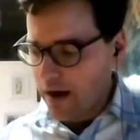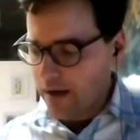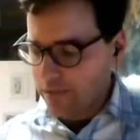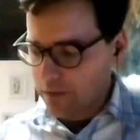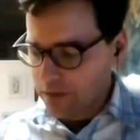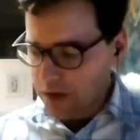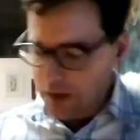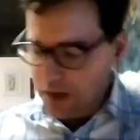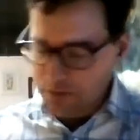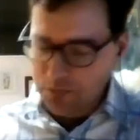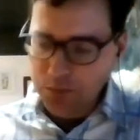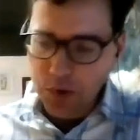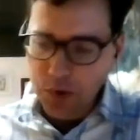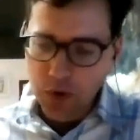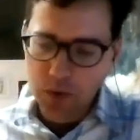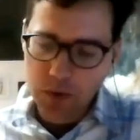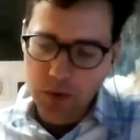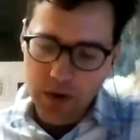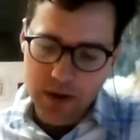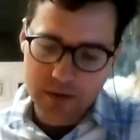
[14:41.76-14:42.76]
kind of
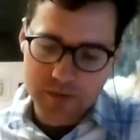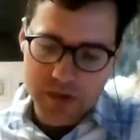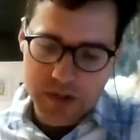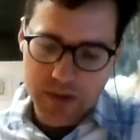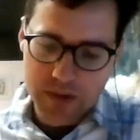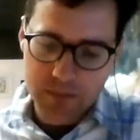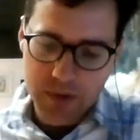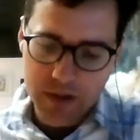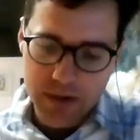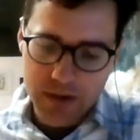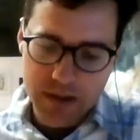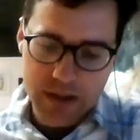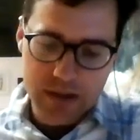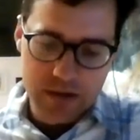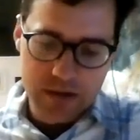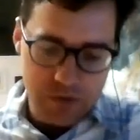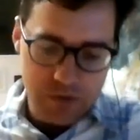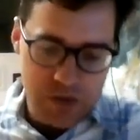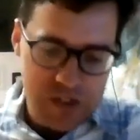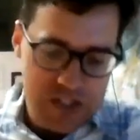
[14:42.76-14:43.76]
bulwark of
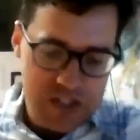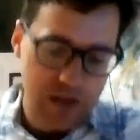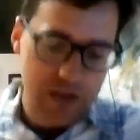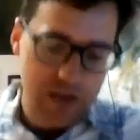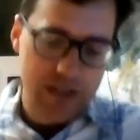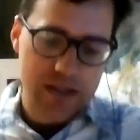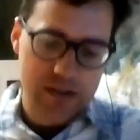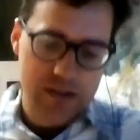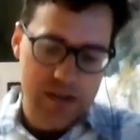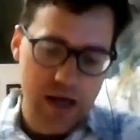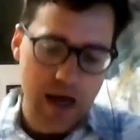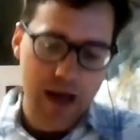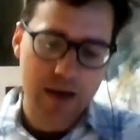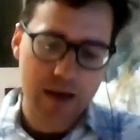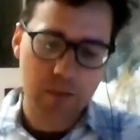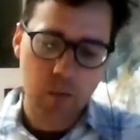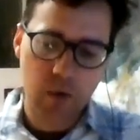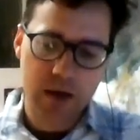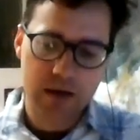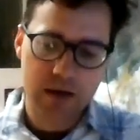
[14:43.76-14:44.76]
stability, still at a
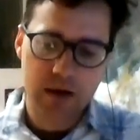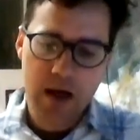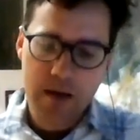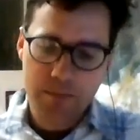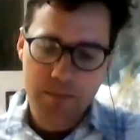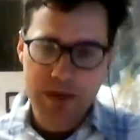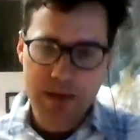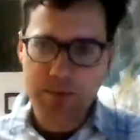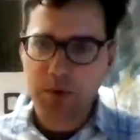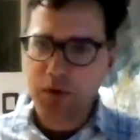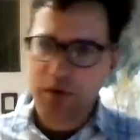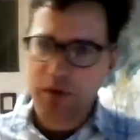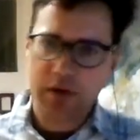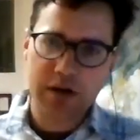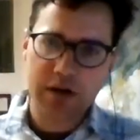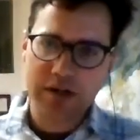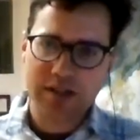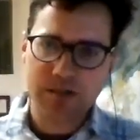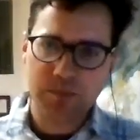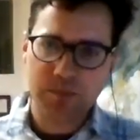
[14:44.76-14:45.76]
time when people
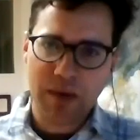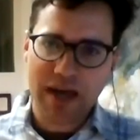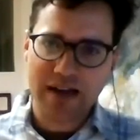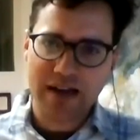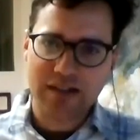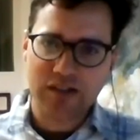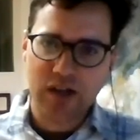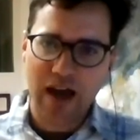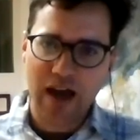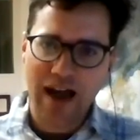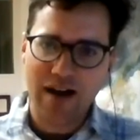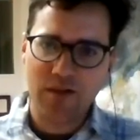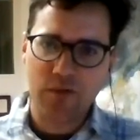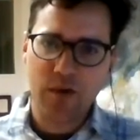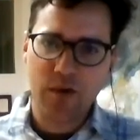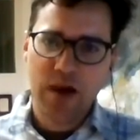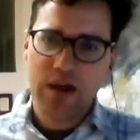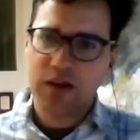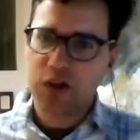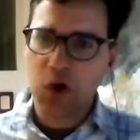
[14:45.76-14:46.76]
could expect to have,
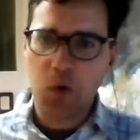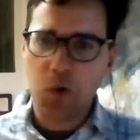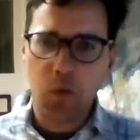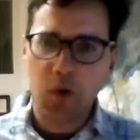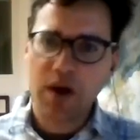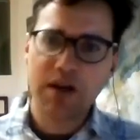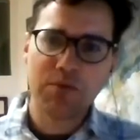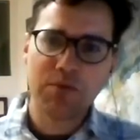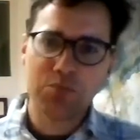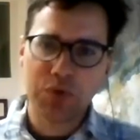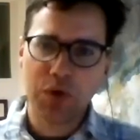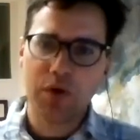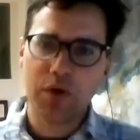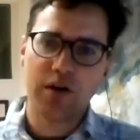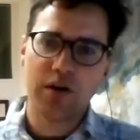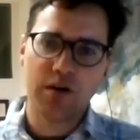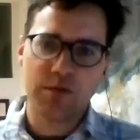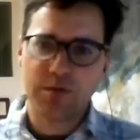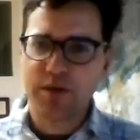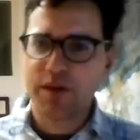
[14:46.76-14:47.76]
one
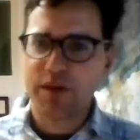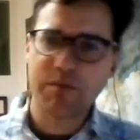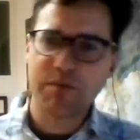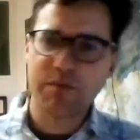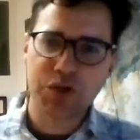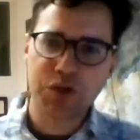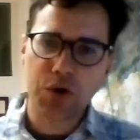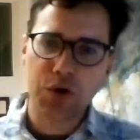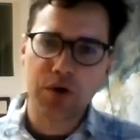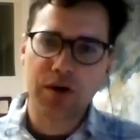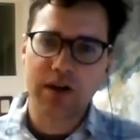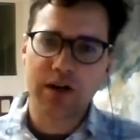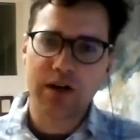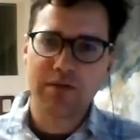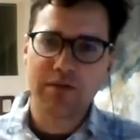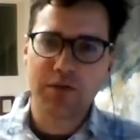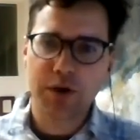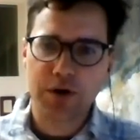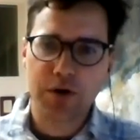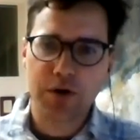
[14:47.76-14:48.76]
employer for the majority
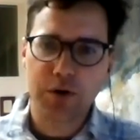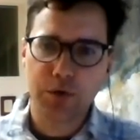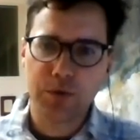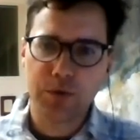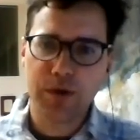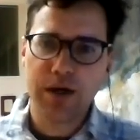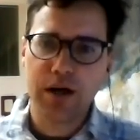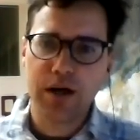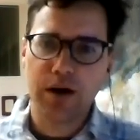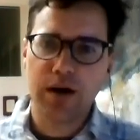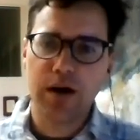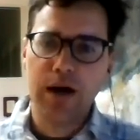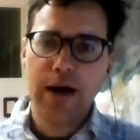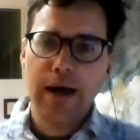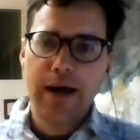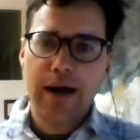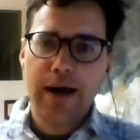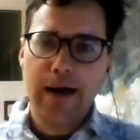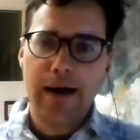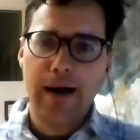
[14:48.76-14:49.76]
of their career,
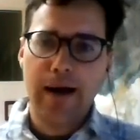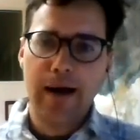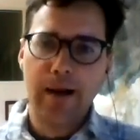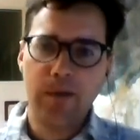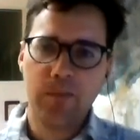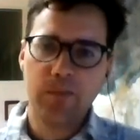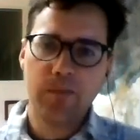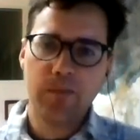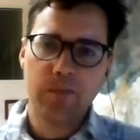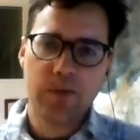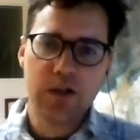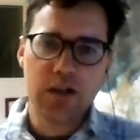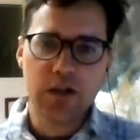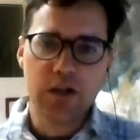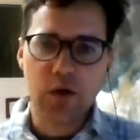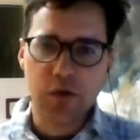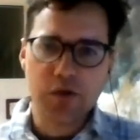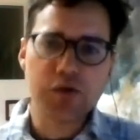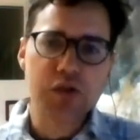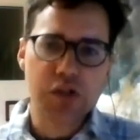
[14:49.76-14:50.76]
It
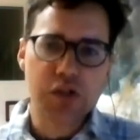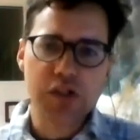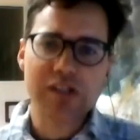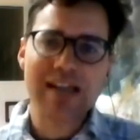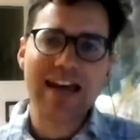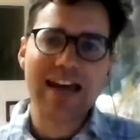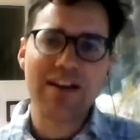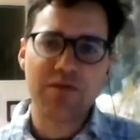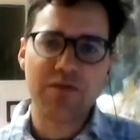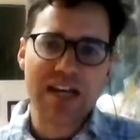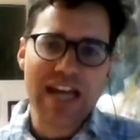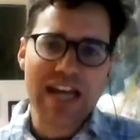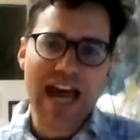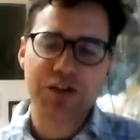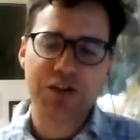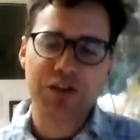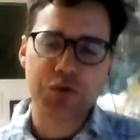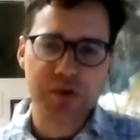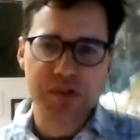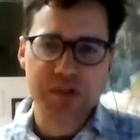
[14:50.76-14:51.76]
was just kind of a
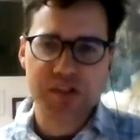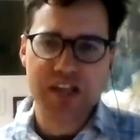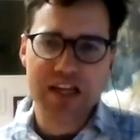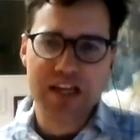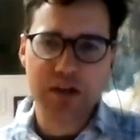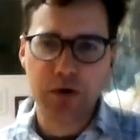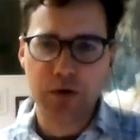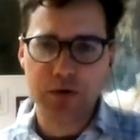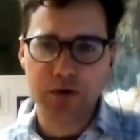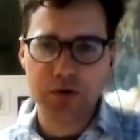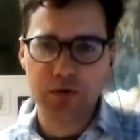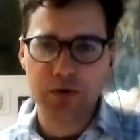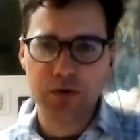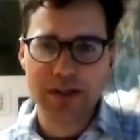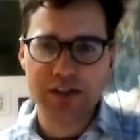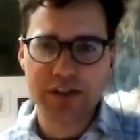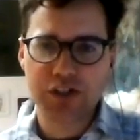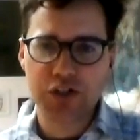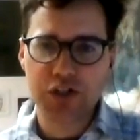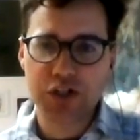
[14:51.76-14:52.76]
natural stakeholder
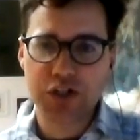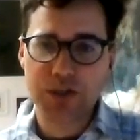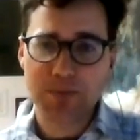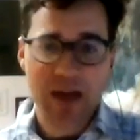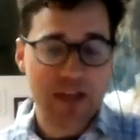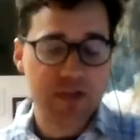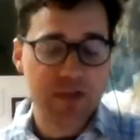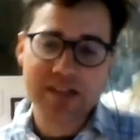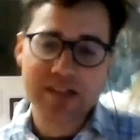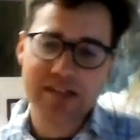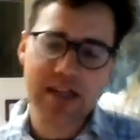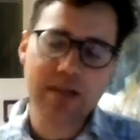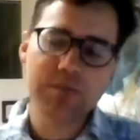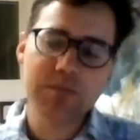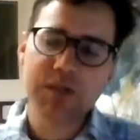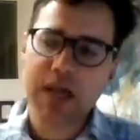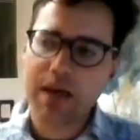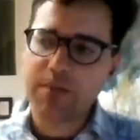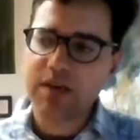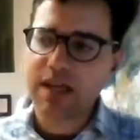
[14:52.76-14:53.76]
relationship. At the same
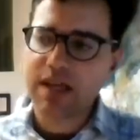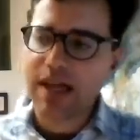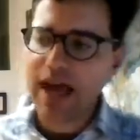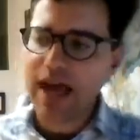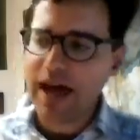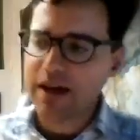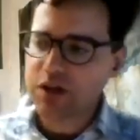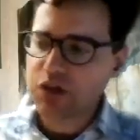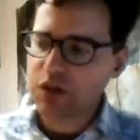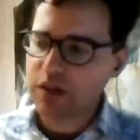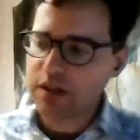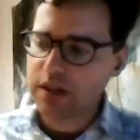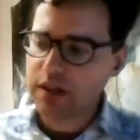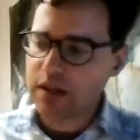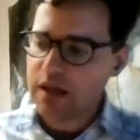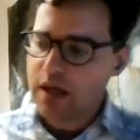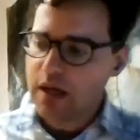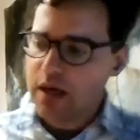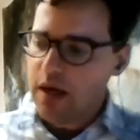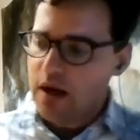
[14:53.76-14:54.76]
time, he
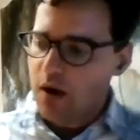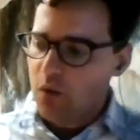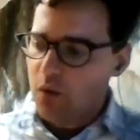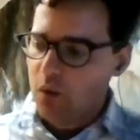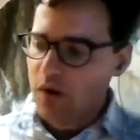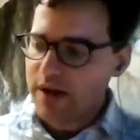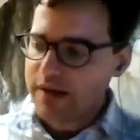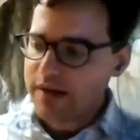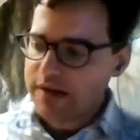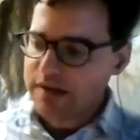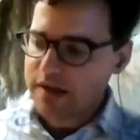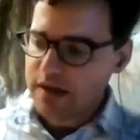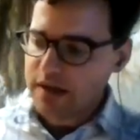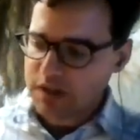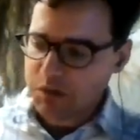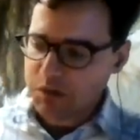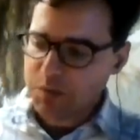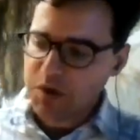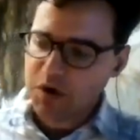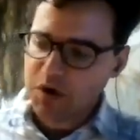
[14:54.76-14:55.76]
actually was
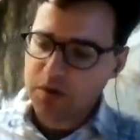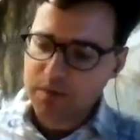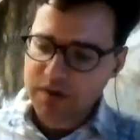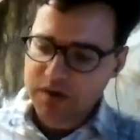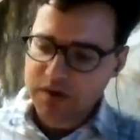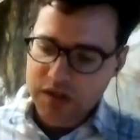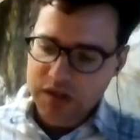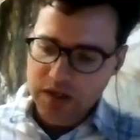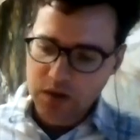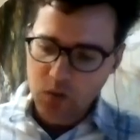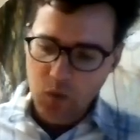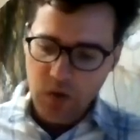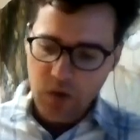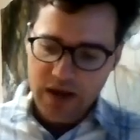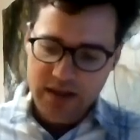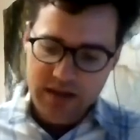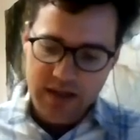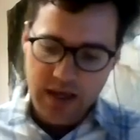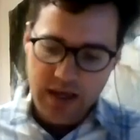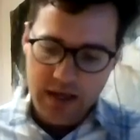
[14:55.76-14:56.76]
experimenting
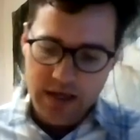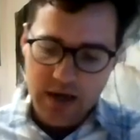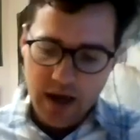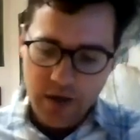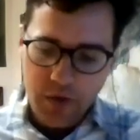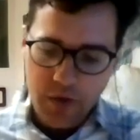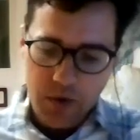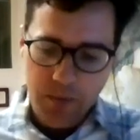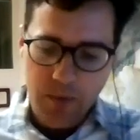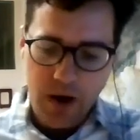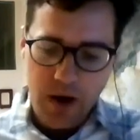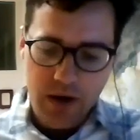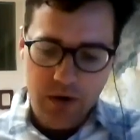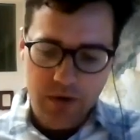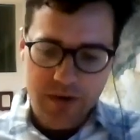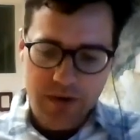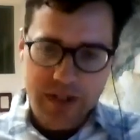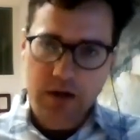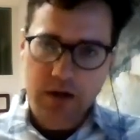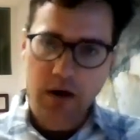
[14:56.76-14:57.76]
with another model
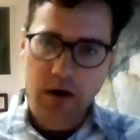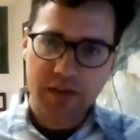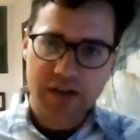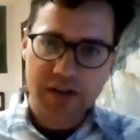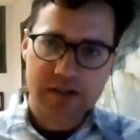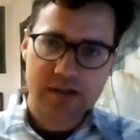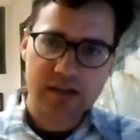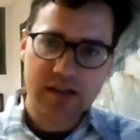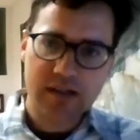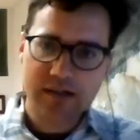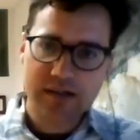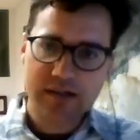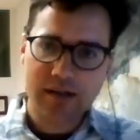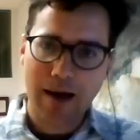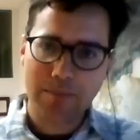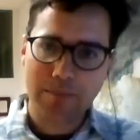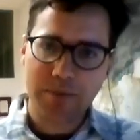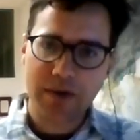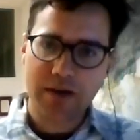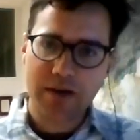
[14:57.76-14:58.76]
that he called the
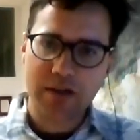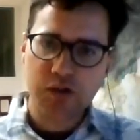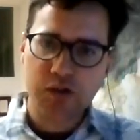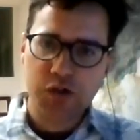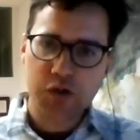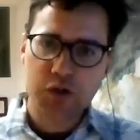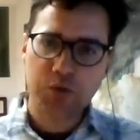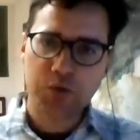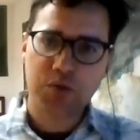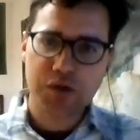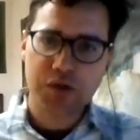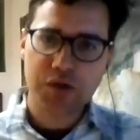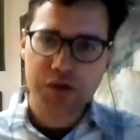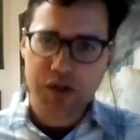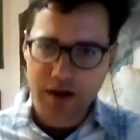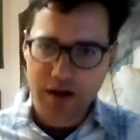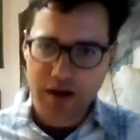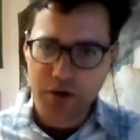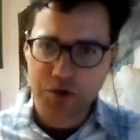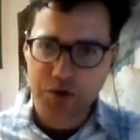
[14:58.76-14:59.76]
CSOP, the Consumer
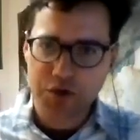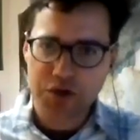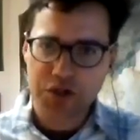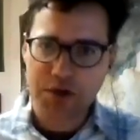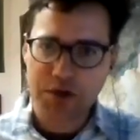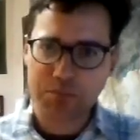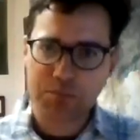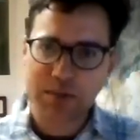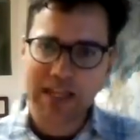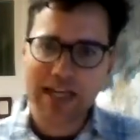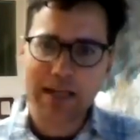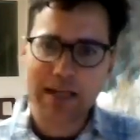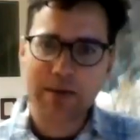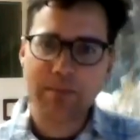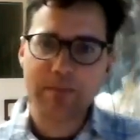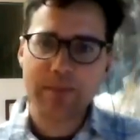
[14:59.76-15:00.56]
Stock Ownership Plan,